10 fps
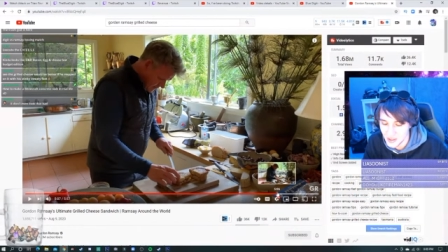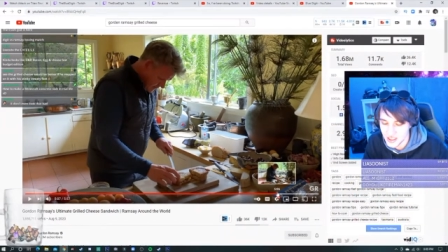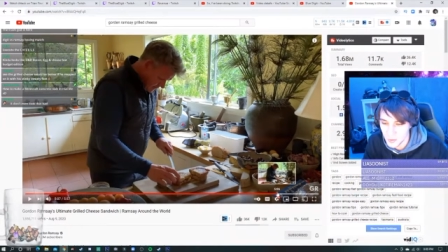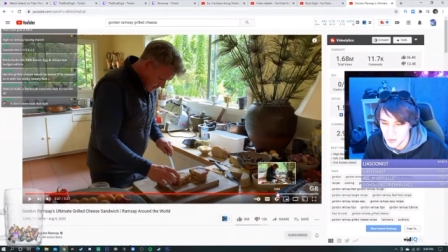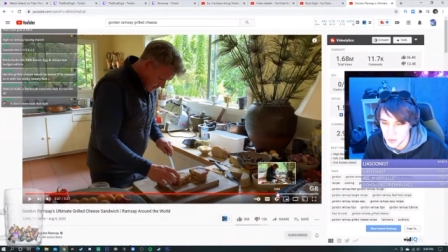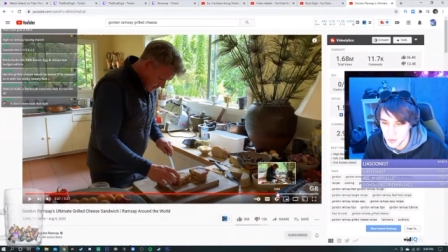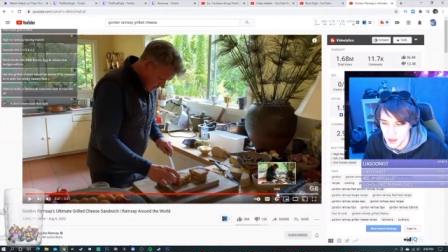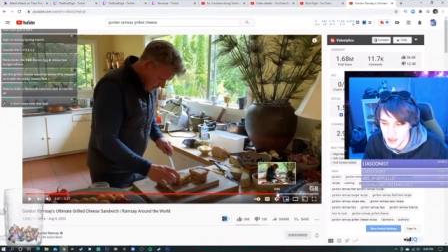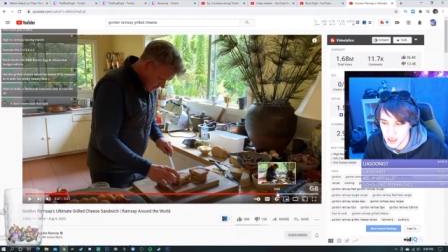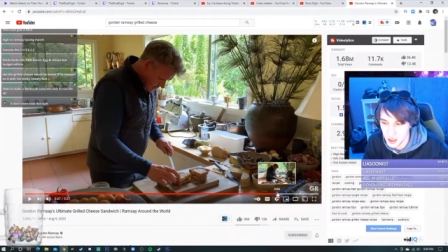he's supposed to be
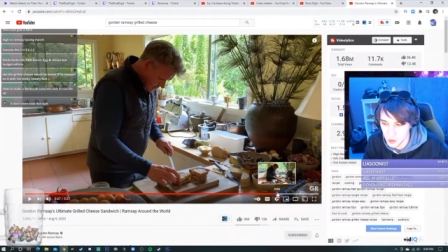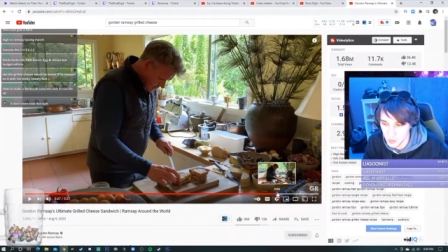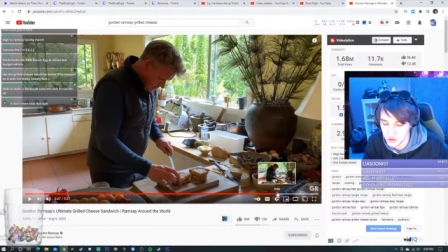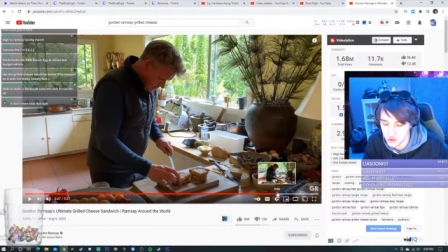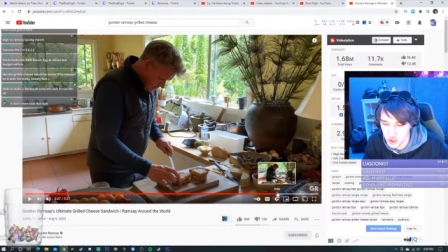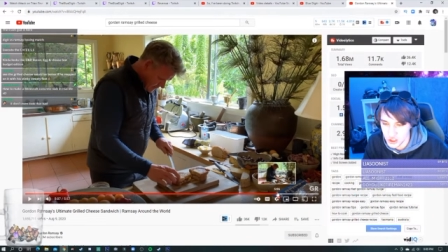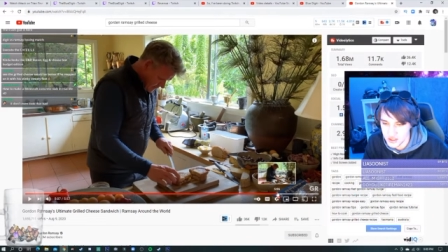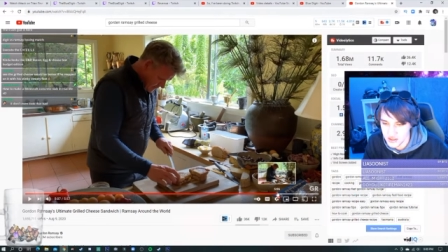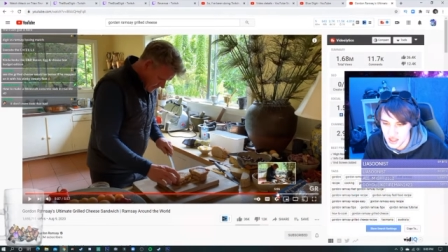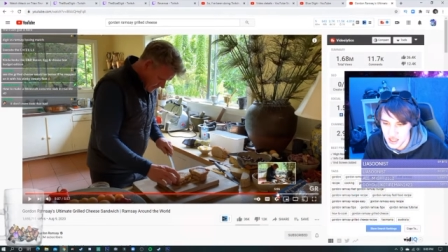making grilled cheese,
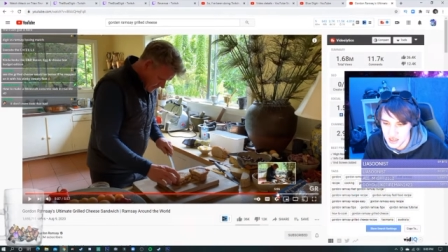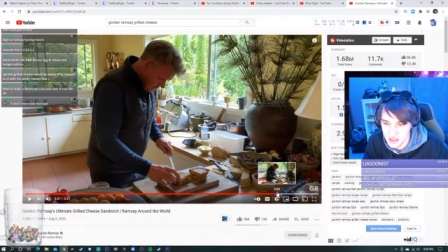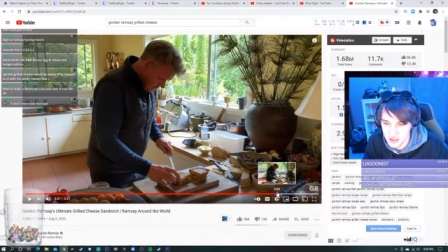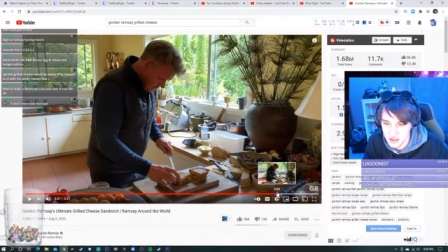then